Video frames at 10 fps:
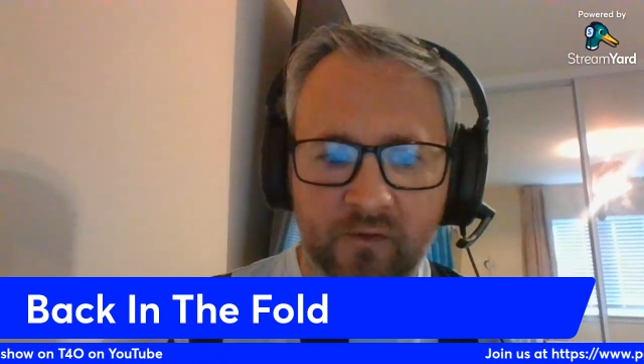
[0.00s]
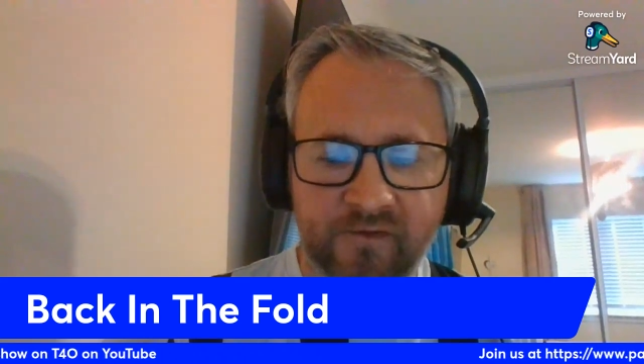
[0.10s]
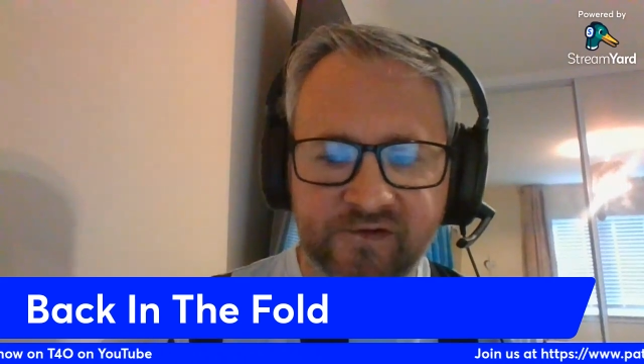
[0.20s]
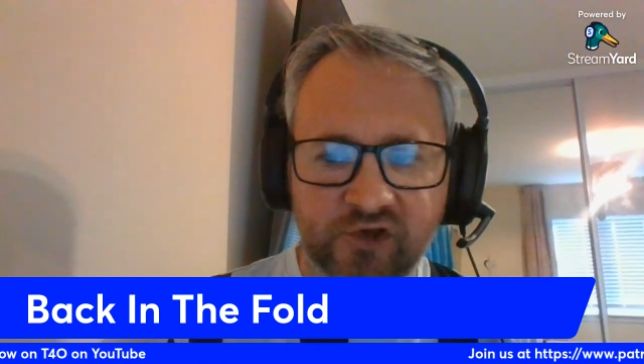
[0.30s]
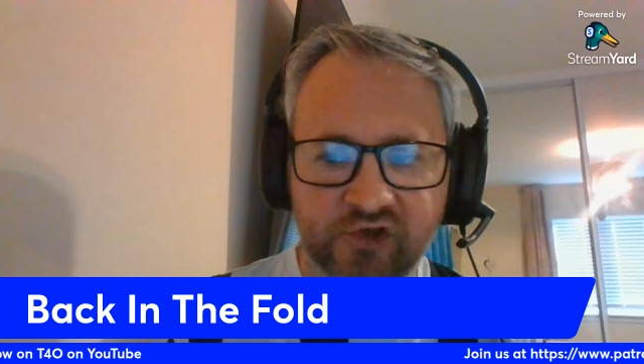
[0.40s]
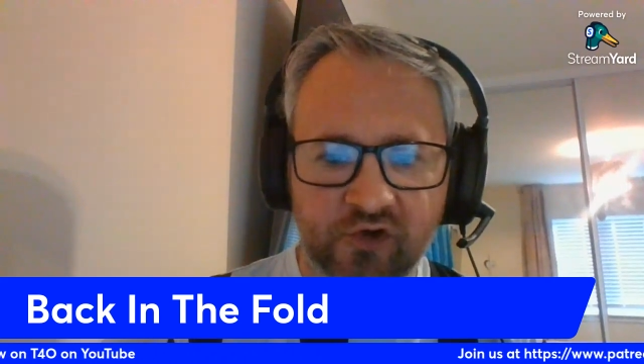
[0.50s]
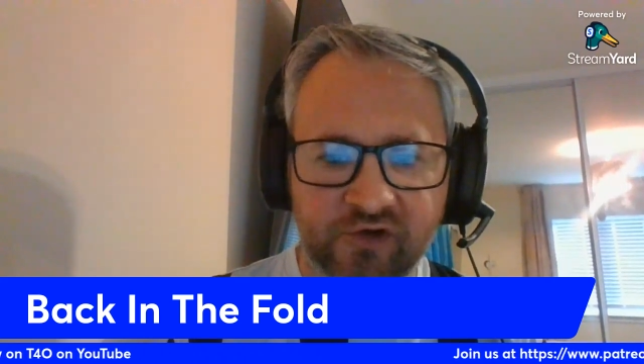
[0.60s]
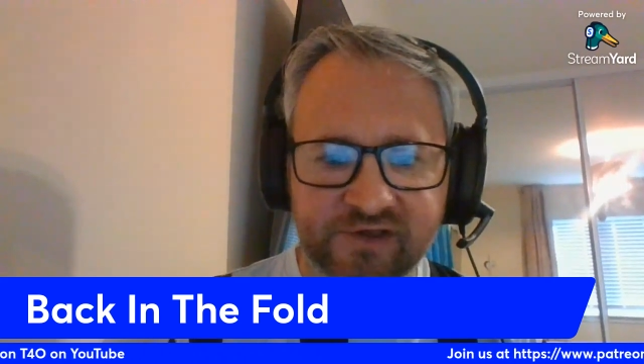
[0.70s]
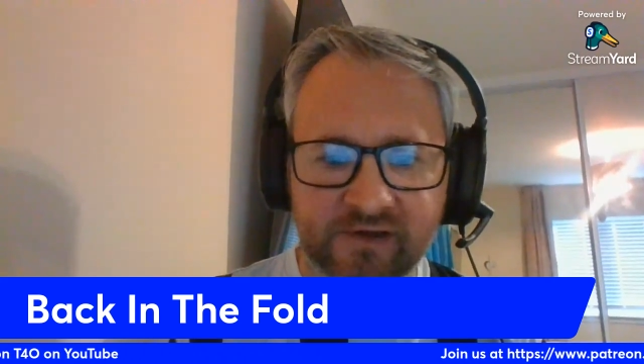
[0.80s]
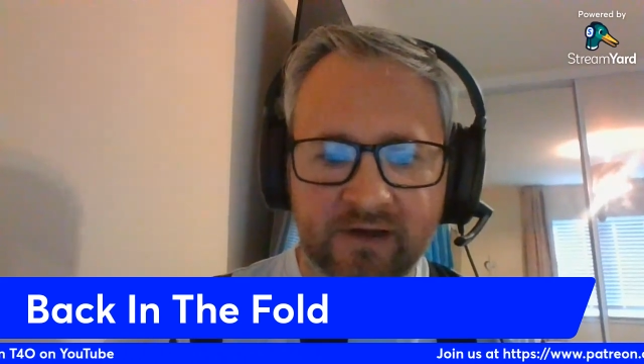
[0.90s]
with St
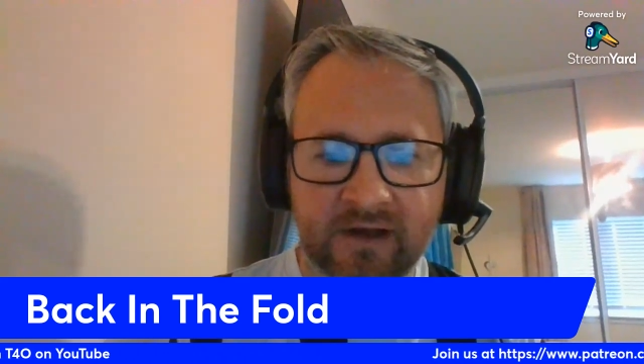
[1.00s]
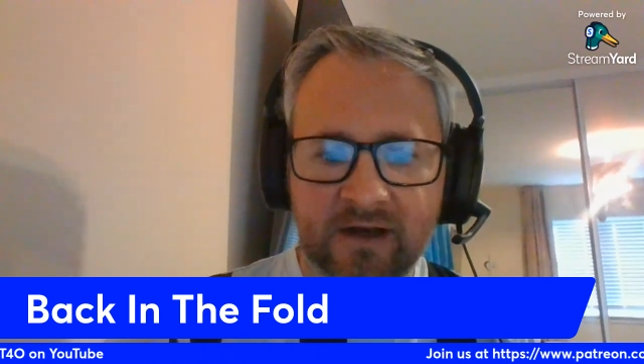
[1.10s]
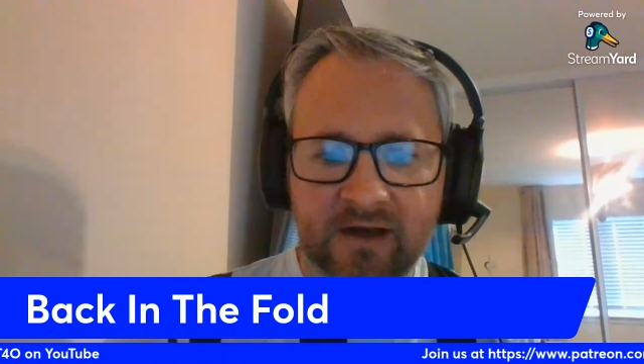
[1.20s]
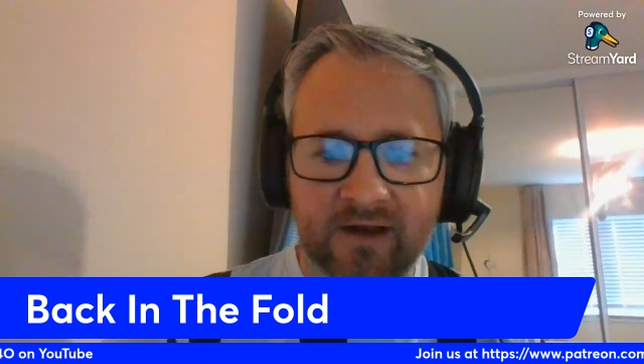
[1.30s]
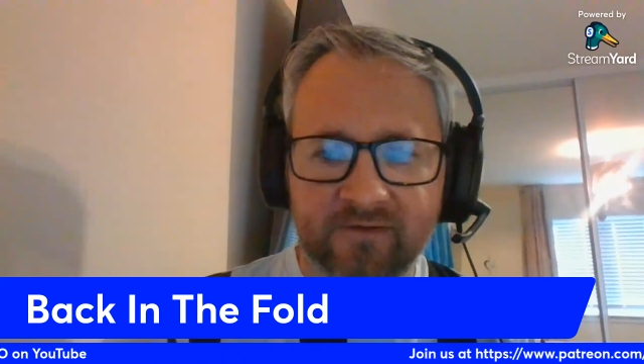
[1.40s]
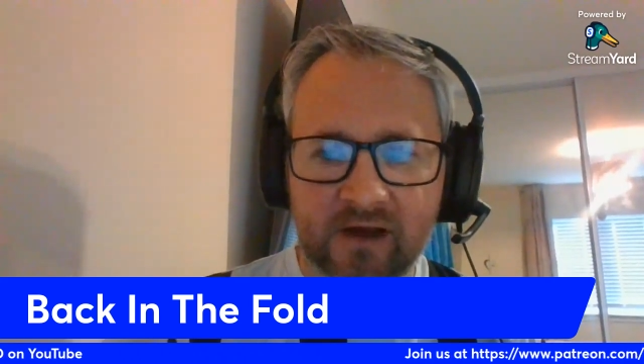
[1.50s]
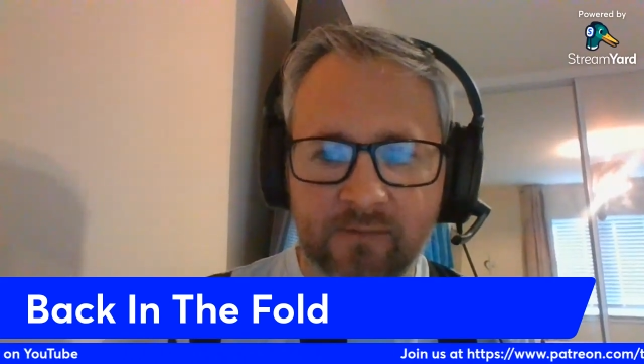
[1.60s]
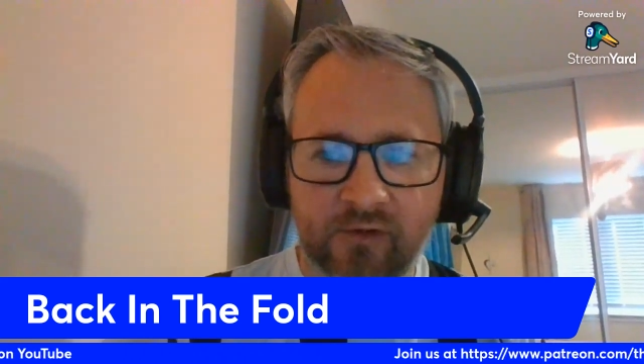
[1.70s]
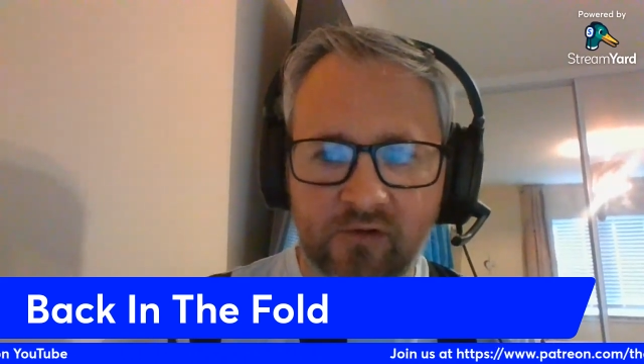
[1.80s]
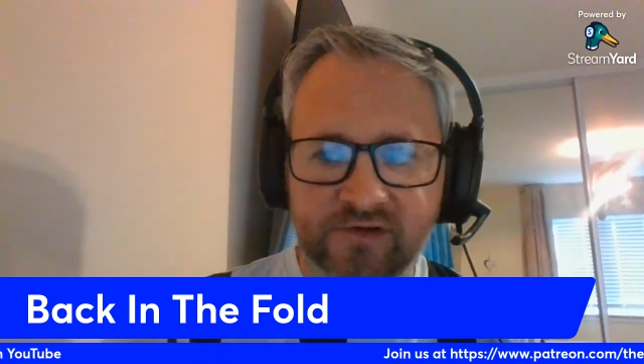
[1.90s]
Johnstone at
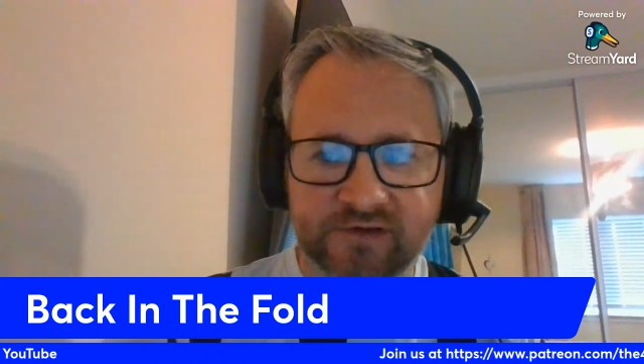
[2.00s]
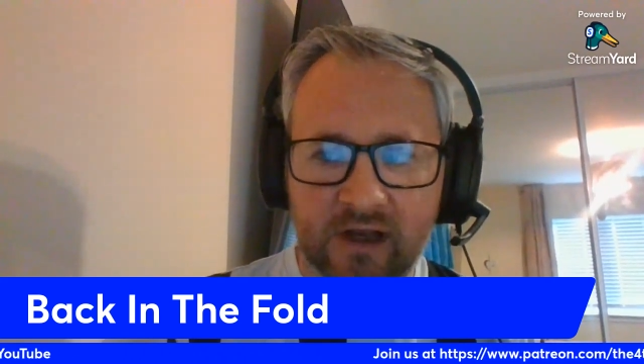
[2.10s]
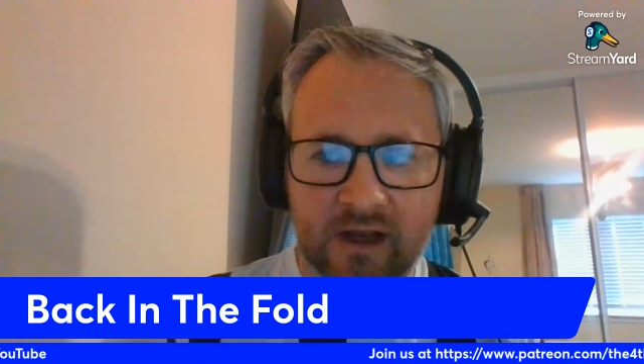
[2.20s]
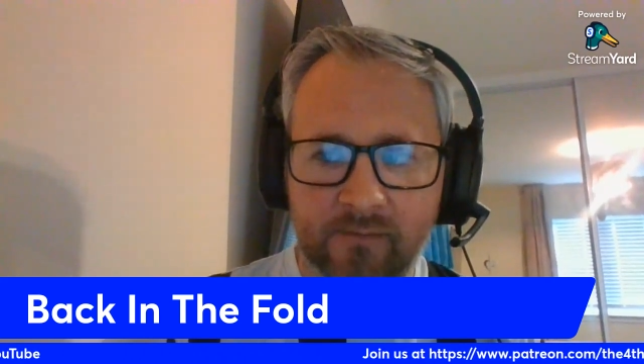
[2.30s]
Ibrox,